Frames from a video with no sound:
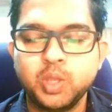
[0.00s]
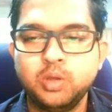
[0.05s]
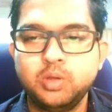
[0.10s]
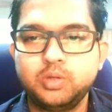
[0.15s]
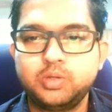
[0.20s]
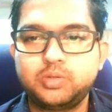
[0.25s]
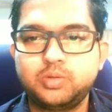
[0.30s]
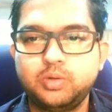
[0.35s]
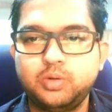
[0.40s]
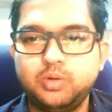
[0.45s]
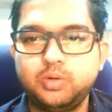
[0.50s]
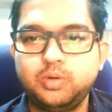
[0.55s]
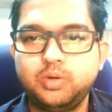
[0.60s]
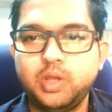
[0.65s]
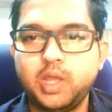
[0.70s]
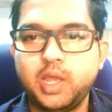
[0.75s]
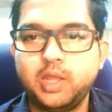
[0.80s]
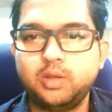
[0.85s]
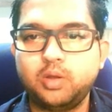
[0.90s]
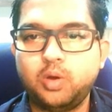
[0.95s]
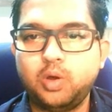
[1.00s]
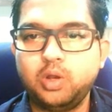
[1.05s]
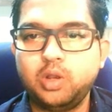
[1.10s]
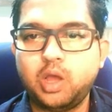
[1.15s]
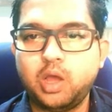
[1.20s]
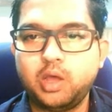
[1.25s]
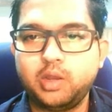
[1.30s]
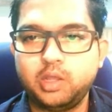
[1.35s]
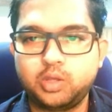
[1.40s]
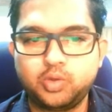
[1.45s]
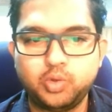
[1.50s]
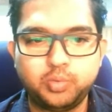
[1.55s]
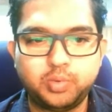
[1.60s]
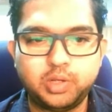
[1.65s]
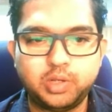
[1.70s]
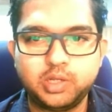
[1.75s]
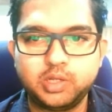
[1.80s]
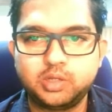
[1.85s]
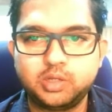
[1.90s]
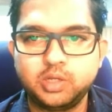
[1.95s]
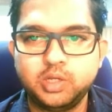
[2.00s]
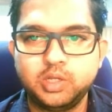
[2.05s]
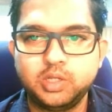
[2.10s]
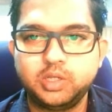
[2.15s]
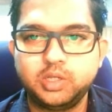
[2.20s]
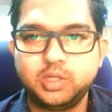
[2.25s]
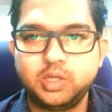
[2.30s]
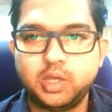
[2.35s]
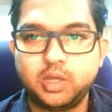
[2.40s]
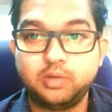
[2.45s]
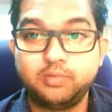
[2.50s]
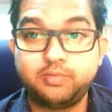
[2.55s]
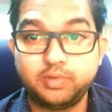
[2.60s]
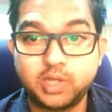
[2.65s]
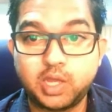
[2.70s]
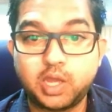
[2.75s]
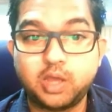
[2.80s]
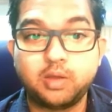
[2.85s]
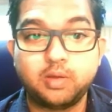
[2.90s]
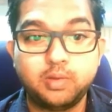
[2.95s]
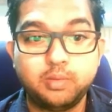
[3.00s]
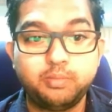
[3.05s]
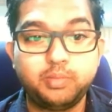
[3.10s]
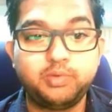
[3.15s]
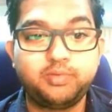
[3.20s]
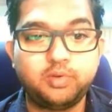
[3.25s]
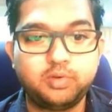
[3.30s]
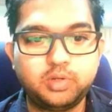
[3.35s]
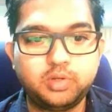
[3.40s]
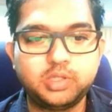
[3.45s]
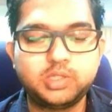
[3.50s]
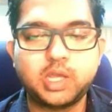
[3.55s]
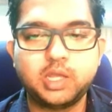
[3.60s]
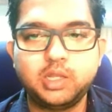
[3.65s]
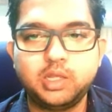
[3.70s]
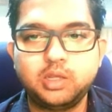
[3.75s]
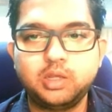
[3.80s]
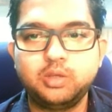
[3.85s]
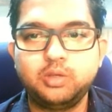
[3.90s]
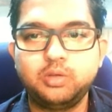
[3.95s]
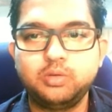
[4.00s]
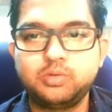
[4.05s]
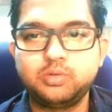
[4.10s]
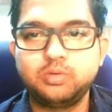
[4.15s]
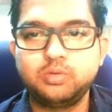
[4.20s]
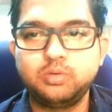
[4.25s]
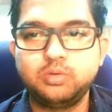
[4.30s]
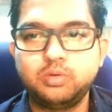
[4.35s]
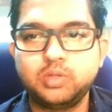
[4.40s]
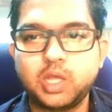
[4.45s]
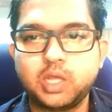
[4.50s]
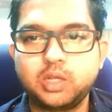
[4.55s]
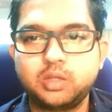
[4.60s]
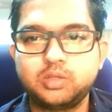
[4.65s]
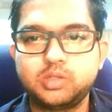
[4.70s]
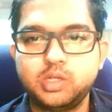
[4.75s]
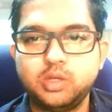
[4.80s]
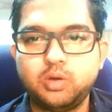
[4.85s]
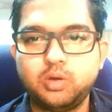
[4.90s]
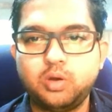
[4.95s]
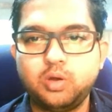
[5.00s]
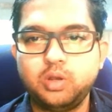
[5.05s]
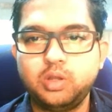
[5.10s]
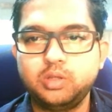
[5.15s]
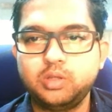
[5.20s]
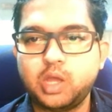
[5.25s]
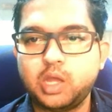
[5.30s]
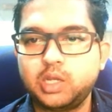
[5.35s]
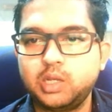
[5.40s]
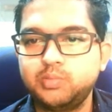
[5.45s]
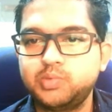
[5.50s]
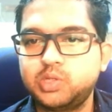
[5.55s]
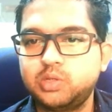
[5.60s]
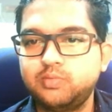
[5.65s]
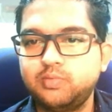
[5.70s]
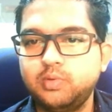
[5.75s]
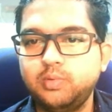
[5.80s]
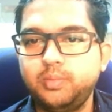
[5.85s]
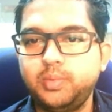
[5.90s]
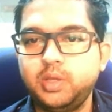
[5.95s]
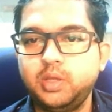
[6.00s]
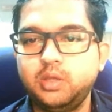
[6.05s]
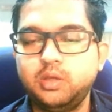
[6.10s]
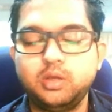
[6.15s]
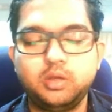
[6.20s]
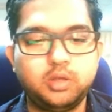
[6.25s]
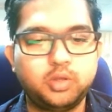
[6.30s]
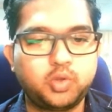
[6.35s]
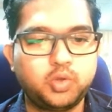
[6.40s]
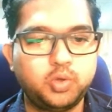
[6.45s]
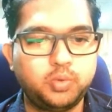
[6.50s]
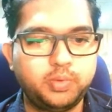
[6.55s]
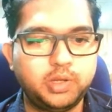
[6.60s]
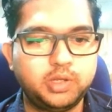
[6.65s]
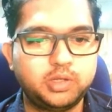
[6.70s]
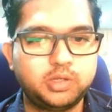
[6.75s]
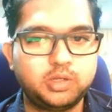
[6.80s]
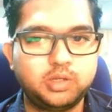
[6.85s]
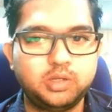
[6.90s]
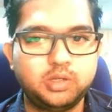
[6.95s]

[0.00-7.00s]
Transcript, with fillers: So, and all are equivalent, and for, yeah, before designing you should know that, see, all atoms will be equivalent.